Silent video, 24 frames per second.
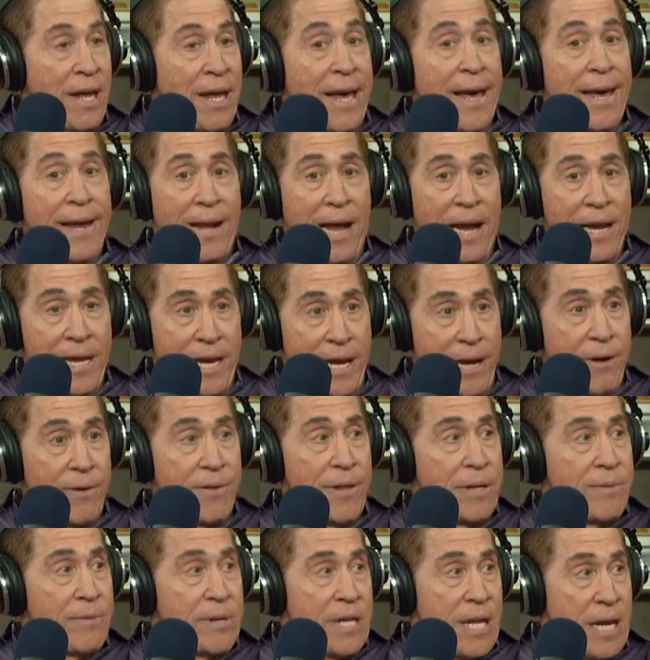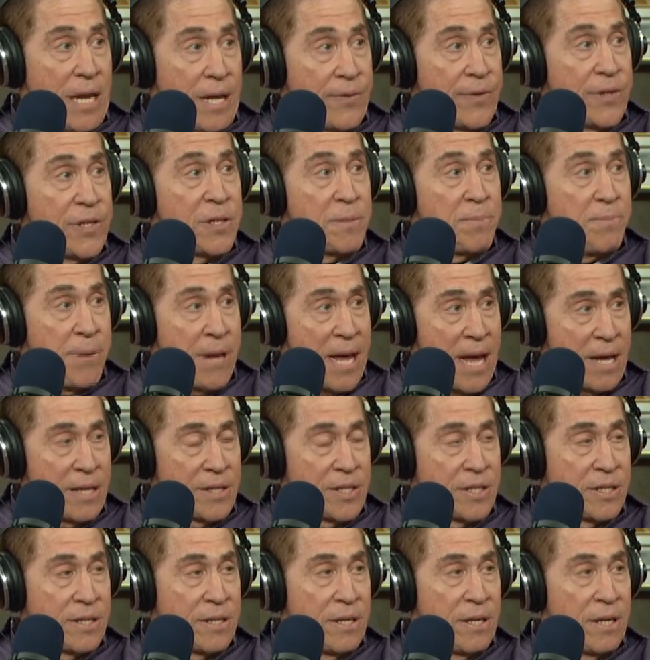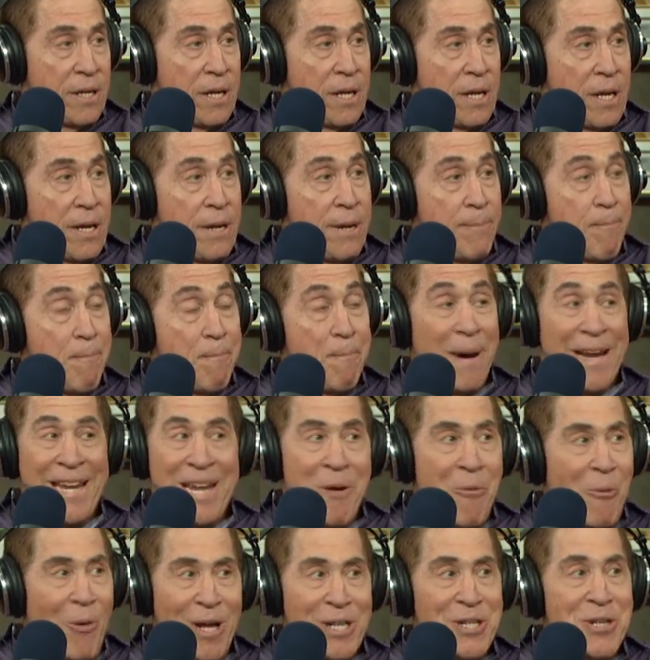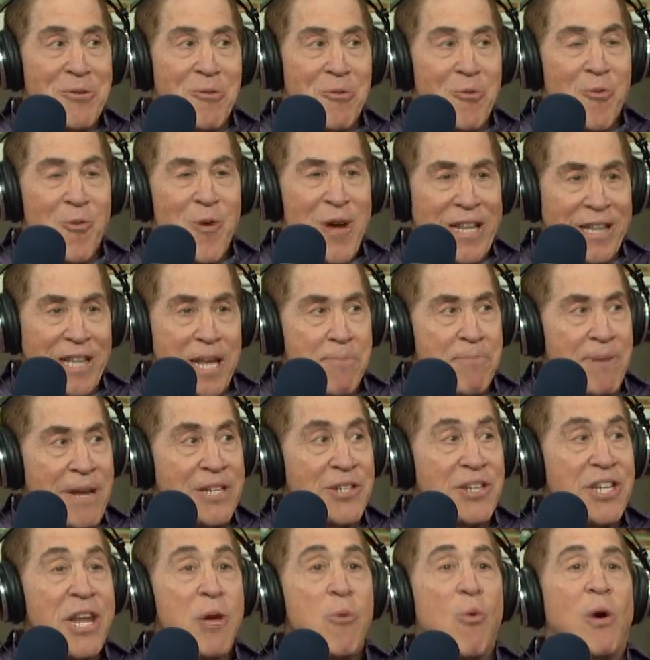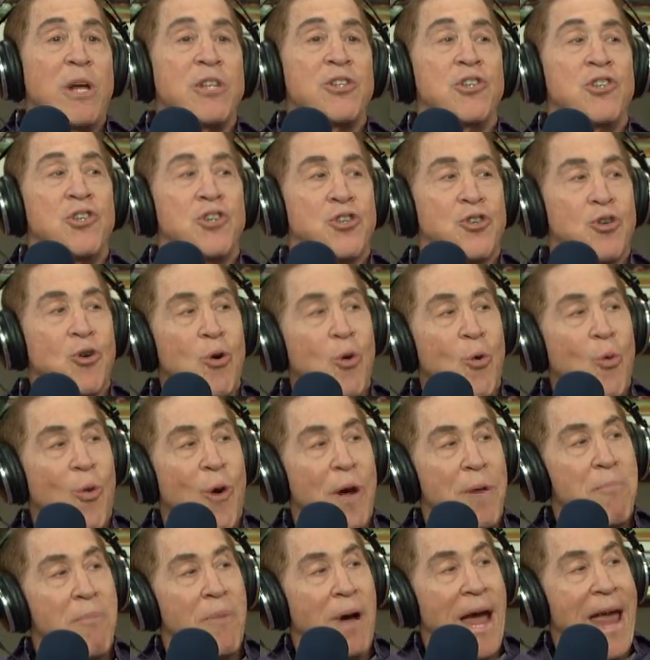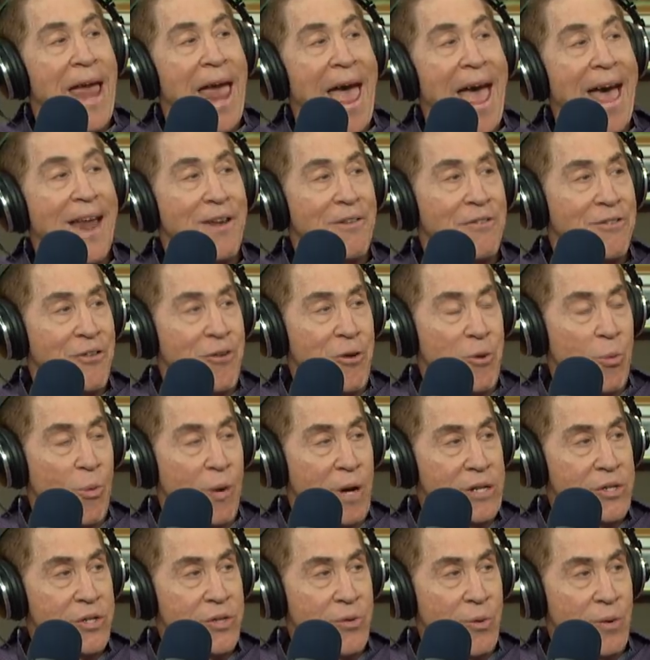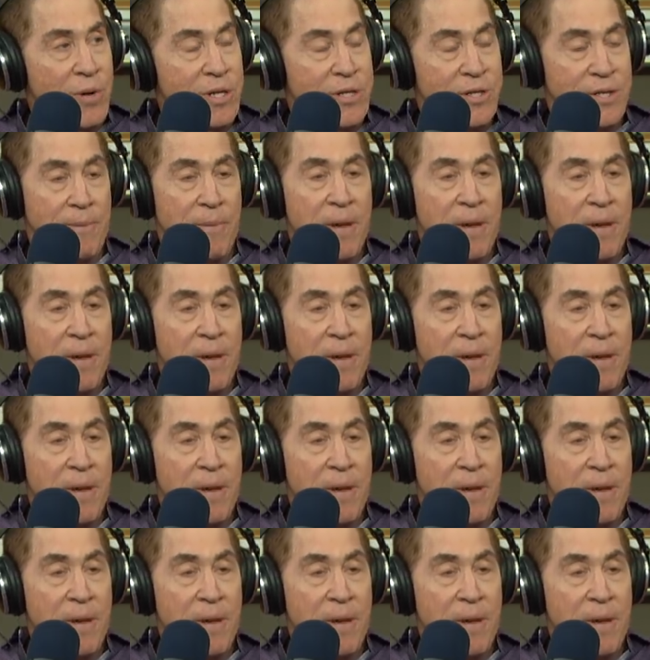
and I hear that Keith is pissed. Yes. But he wasn't really pissed. He wasn't sure what my attitude was towards it.